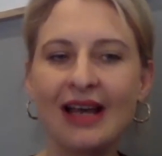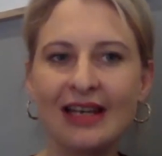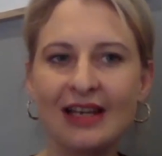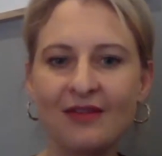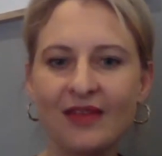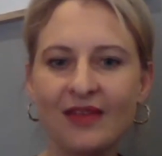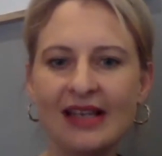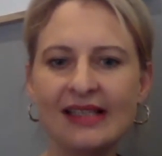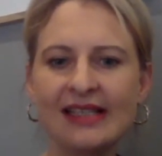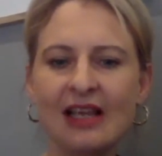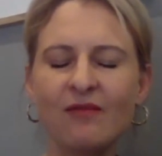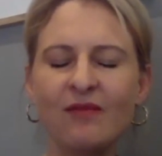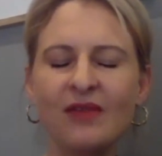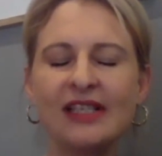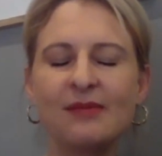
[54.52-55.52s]
But if
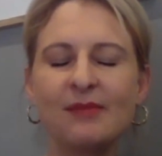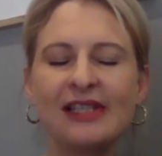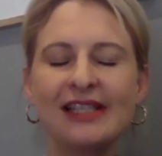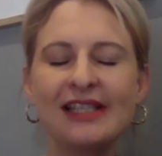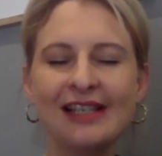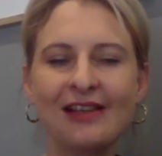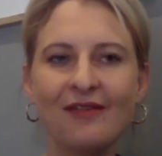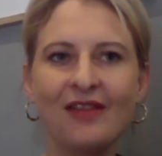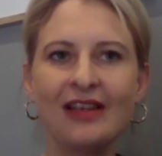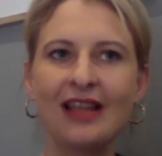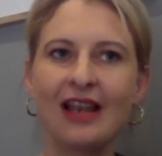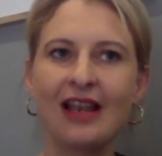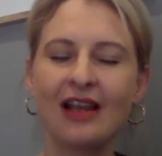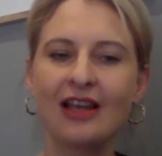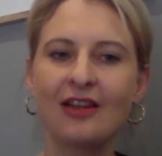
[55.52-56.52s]
there's something
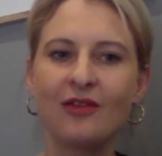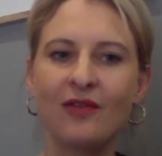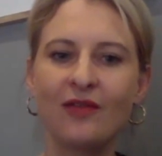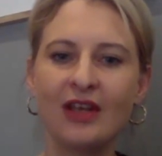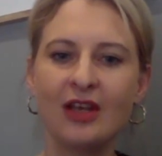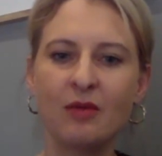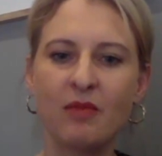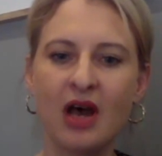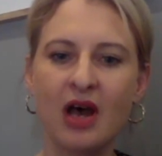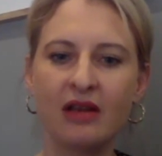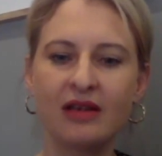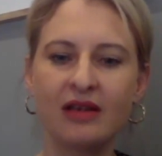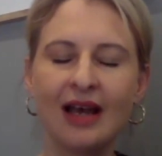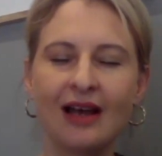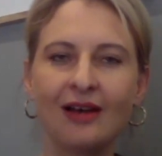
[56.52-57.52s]
specific that I can think
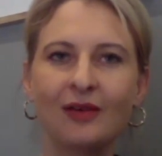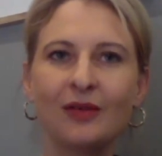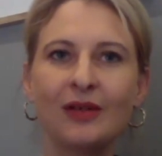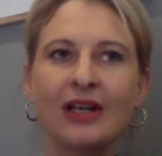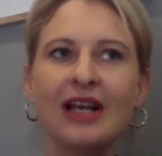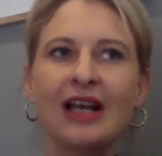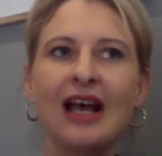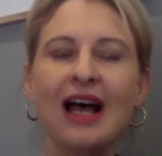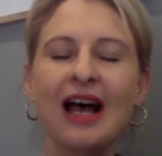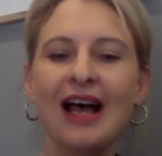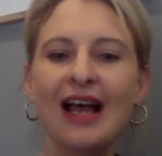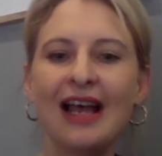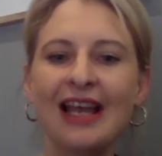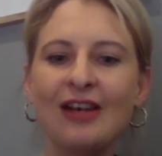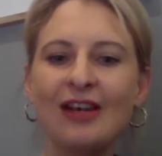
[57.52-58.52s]
about now,
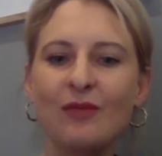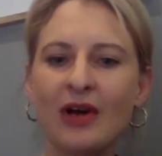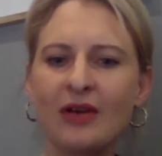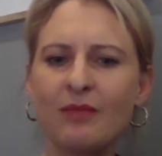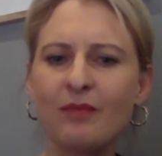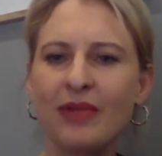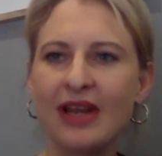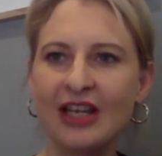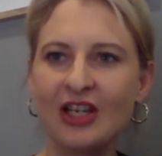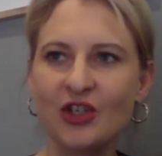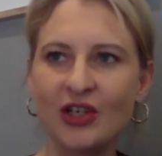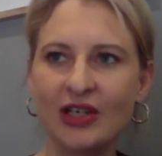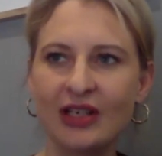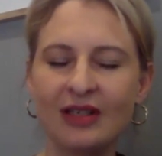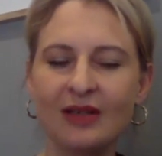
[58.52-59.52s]
I had one
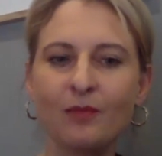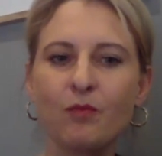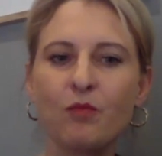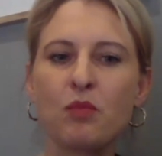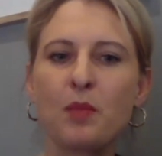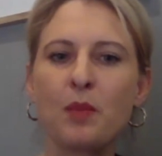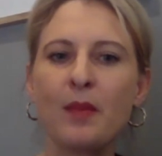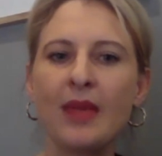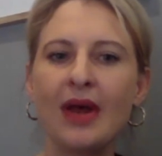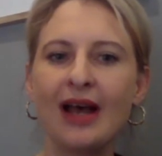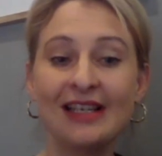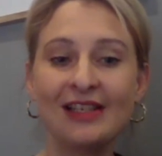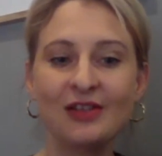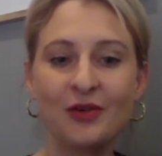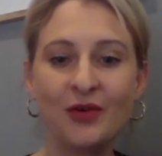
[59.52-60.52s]
patient,
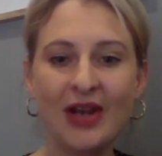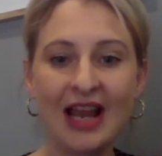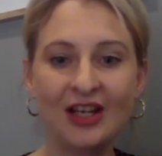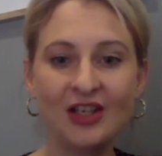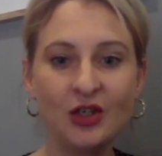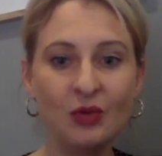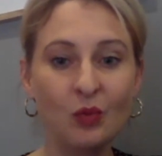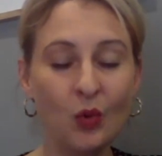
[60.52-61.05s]
my secretary